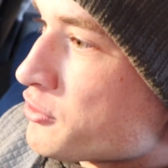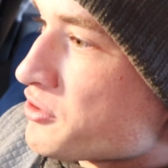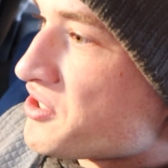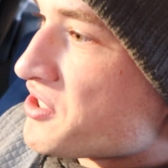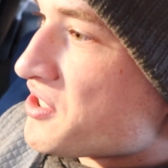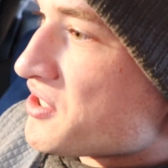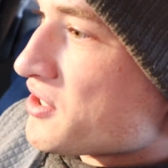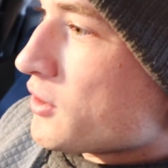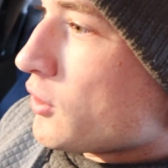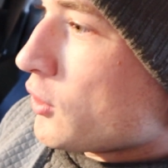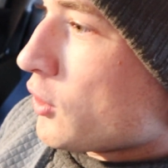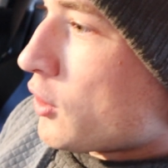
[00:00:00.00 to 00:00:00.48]
is
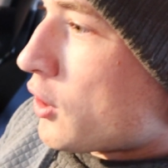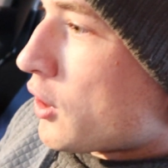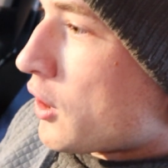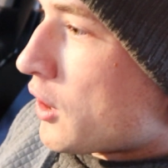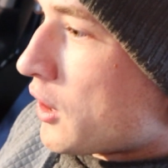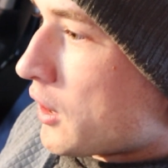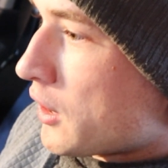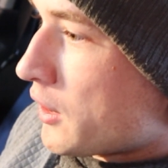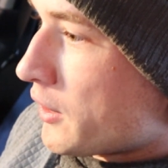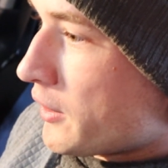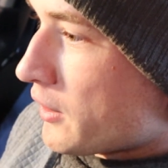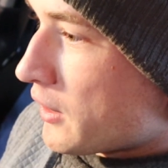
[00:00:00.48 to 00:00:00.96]
still
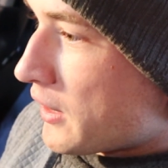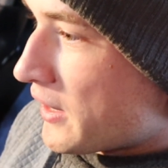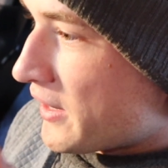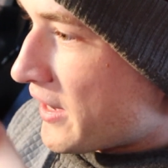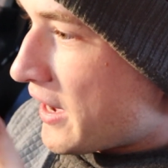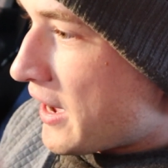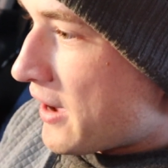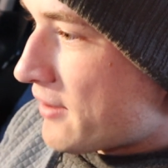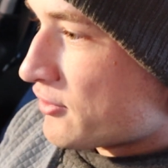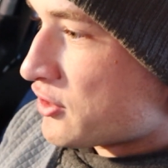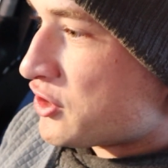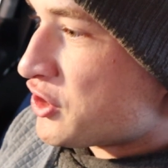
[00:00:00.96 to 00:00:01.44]
on. I
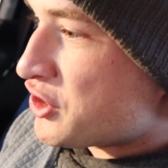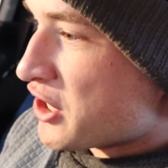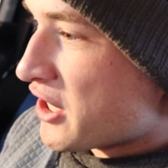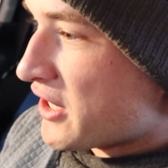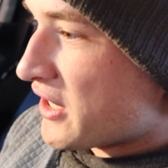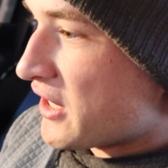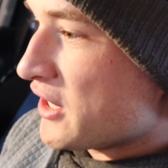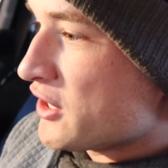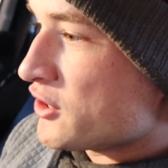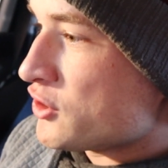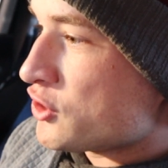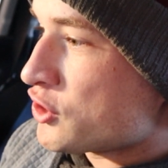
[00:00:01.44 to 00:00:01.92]
have a
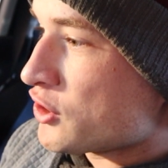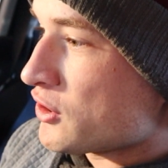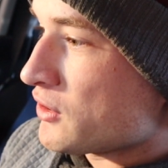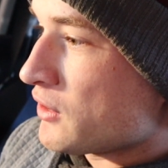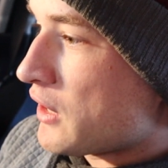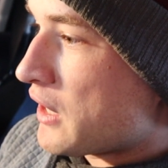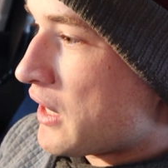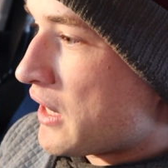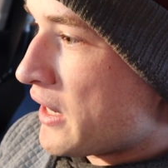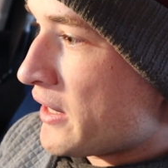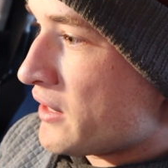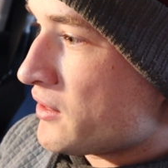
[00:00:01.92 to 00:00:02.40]
check engine
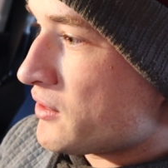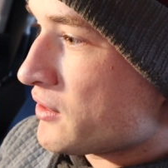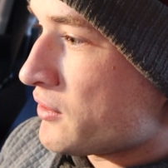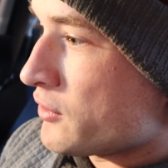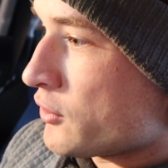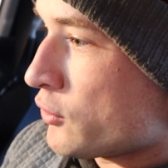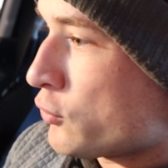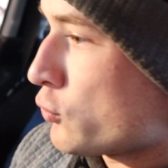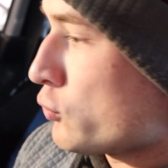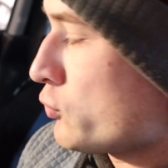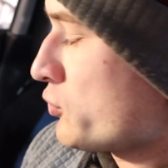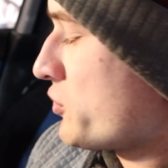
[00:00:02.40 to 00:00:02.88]
light, and
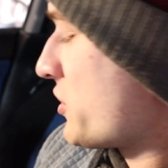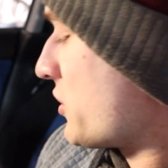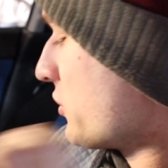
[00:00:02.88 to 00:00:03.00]
the cruise